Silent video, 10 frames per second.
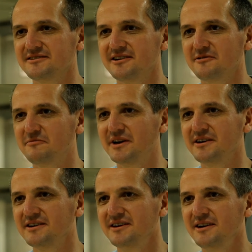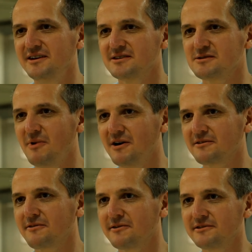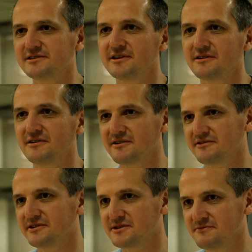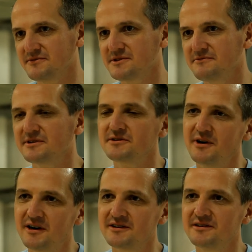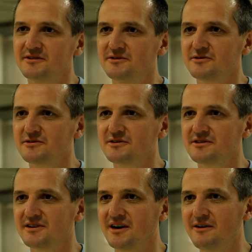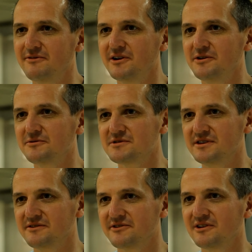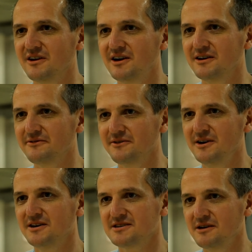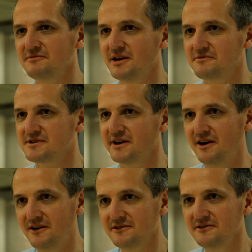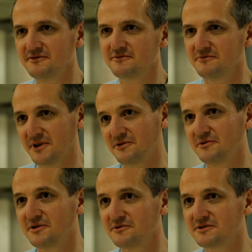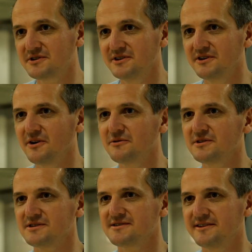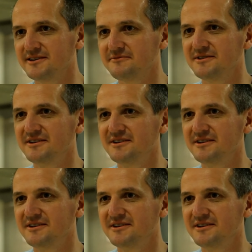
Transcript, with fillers: there are many smart theoretical algorithms which are not heavily used in real life. Sometimes they are, but you don't notice them.